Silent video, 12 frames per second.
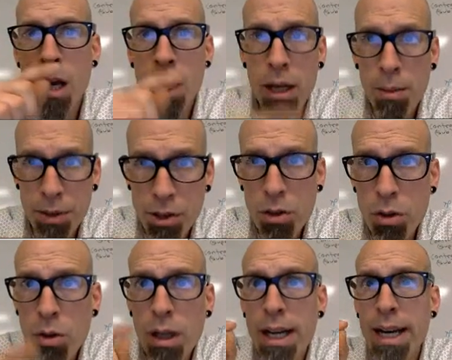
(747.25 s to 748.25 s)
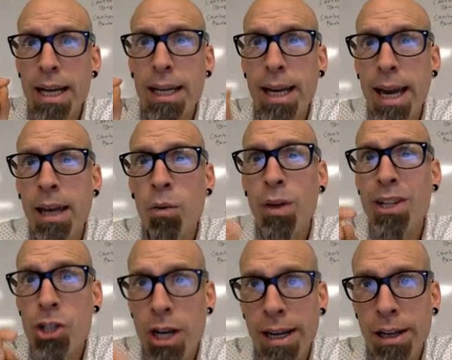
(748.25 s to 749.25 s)
Number 2, can we
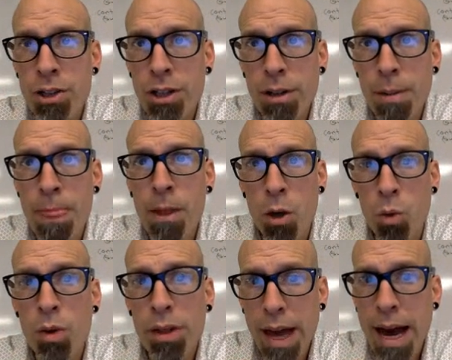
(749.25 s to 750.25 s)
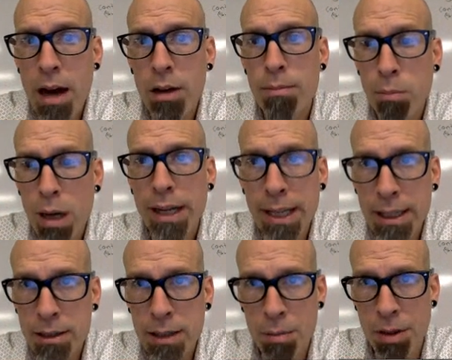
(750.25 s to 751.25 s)
change it without breaking
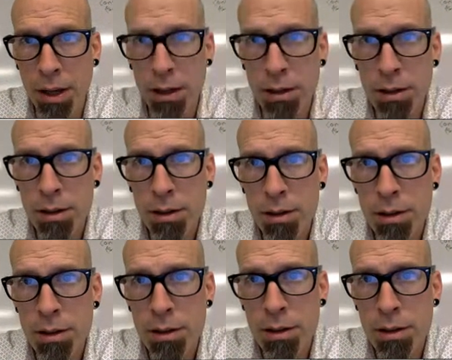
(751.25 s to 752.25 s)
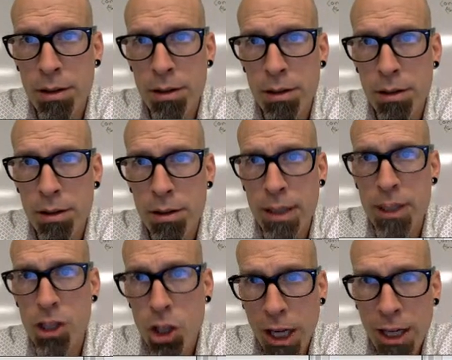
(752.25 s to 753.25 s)
something? Can you
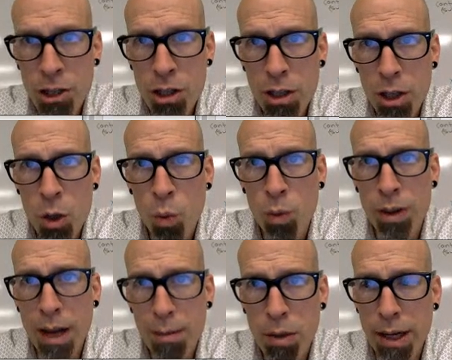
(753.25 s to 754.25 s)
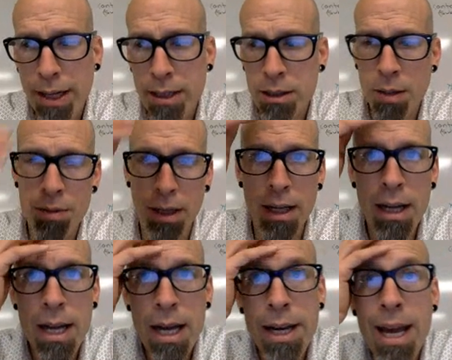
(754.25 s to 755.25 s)
change it without breaking something?
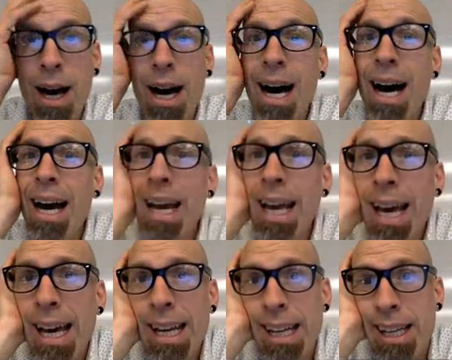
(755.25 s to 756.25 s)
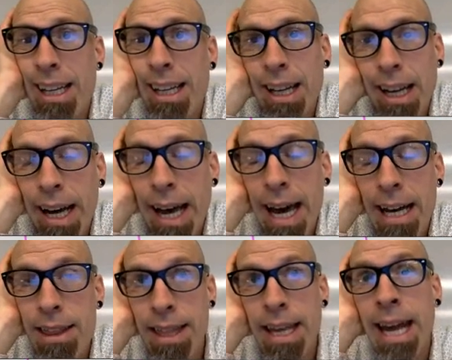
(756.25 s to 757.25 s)
Now, I had
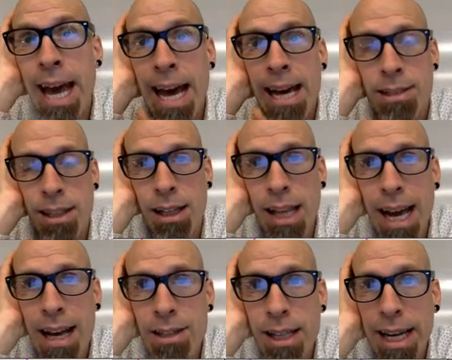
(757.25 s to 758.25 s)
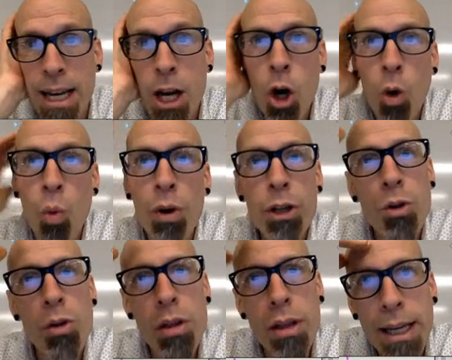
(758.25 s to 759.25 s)
then asked the class, hey, what do you
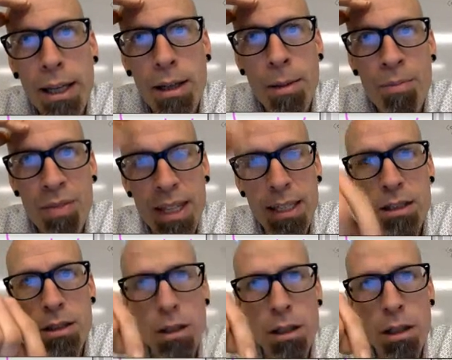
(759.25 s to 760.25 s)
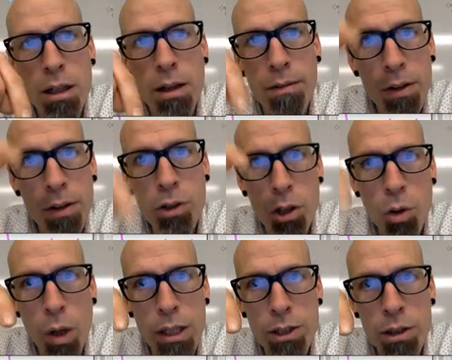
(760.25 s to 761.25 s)
think these filter
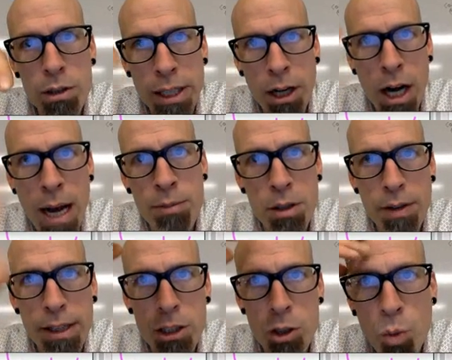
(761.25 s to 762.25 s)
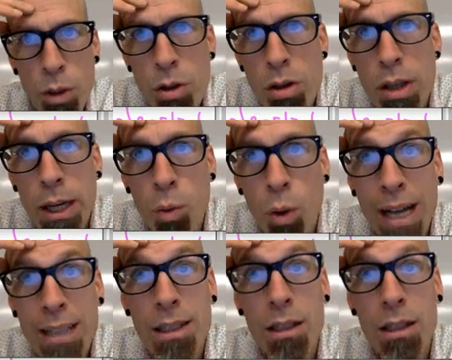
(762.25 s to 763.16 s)
questions and our observations, what do you think we're actually